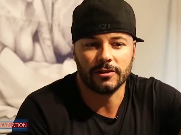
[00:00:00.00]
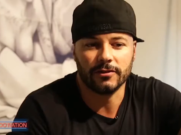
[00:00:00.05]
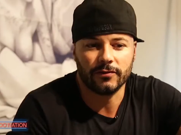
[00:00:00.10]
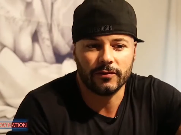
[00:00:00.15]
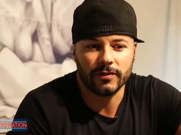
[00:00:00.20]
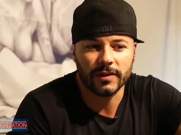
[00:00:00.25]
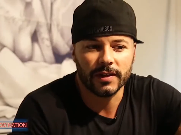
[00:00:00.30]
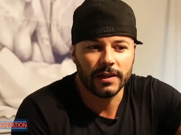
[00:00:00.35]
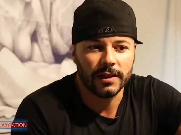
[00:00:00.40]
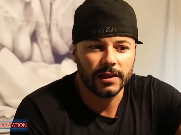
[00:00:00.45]
of
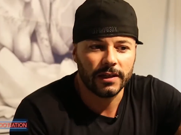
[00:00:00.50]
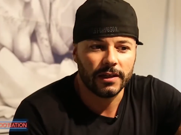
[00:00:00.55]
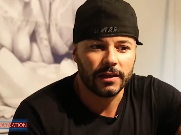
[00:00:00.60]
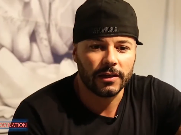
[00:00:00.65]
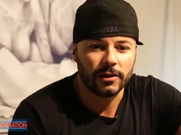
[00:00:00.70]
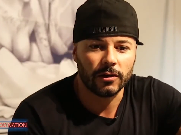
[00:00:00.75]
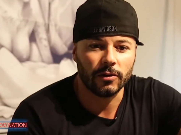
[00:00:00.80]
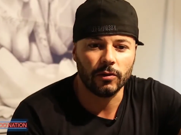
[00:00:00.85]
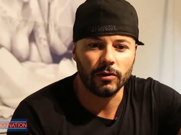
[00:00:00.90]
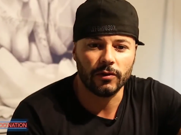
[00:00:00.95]

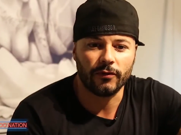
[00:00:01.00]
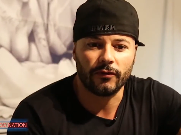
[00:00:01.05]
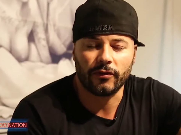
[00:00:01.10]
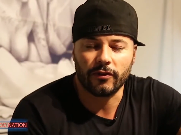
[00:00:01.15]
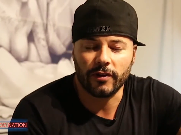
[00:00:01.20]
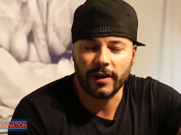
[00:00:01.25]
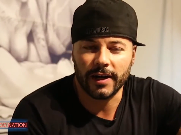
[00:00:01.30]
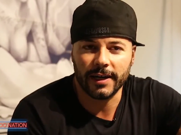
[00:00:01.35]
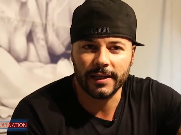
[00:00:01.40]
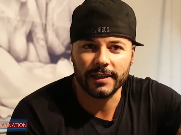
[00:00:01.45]
good
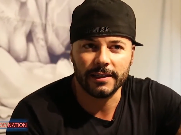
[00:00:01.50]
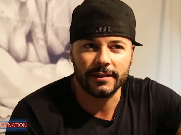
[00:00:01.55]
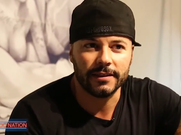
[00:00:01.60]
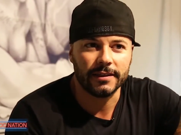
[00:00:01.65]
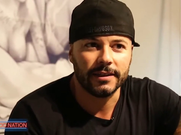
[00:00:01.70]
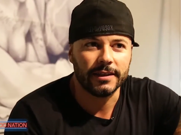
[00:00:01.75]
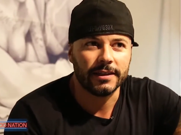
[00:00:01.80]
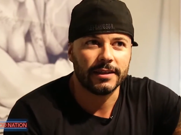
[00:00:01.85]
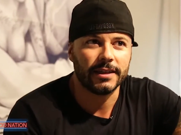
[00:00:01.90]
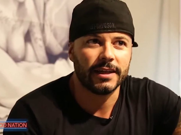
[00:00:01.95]
friend
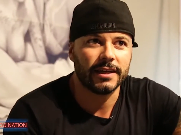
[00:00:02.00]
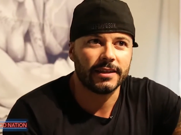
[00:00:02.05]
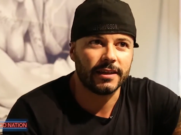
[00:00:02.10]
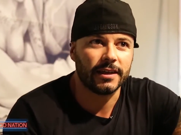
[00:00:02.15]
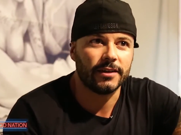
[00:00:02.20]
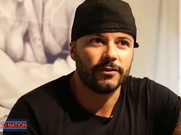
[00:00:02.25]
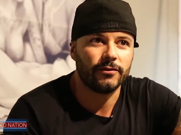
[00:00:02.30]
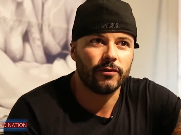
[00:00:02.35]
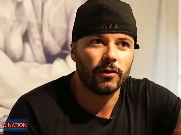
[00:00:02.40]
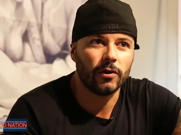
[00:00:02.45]

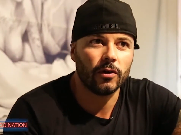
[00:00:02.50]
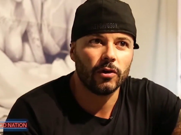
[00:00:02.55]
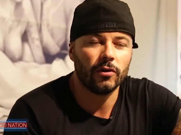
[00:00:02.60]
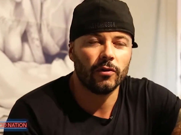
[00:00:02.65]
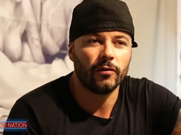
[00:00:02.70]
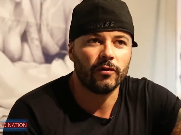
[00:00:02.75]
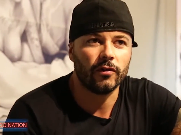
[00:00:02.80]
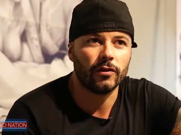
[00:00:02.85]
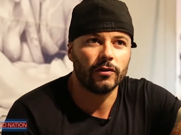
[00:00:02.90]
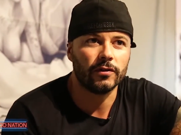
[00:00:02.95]
that I
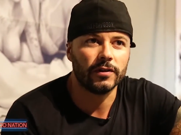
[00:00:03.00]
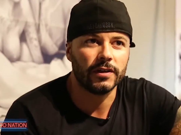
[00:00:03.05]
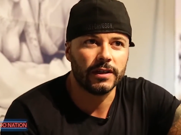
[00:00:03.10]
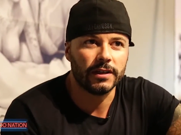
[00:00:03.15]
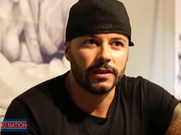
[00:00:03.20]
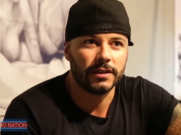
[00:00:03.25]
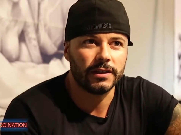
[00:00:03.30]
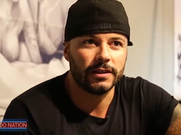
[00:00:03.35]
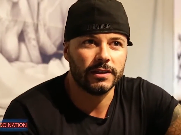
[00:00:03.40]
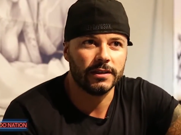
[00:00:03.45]
follow for
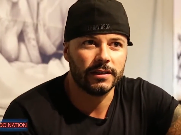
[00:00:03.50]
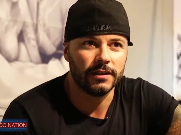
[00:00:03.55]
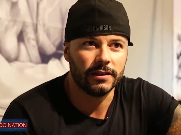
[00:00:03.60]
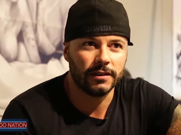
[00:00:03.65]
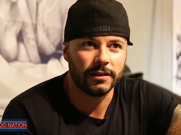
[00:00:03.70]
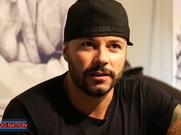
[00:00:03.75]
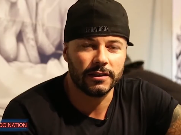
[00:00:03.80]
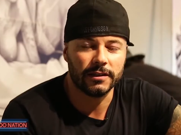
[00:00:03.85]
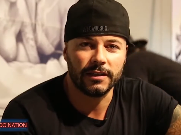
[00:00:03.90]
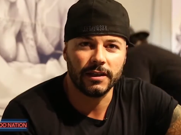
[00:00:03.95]

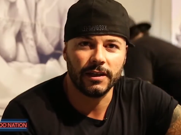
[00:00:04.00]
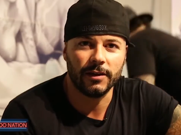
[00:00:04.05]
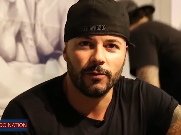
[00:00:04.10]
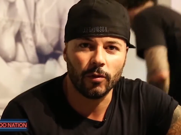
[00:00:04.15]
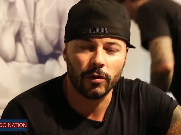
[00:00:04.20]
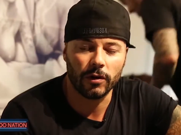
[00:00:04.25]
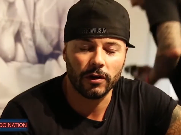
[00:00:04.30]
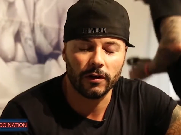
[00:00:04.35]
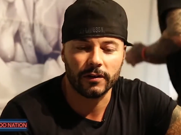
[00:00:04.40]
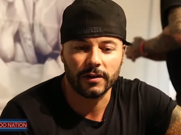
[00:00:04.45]
their
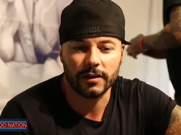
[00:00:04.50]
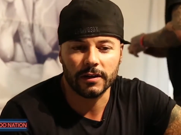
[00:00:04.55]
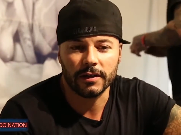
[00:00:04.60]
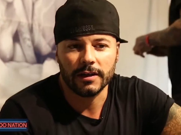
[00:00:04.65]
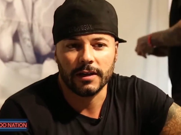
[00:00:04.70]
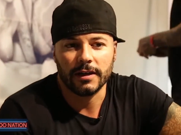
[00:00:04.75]
work,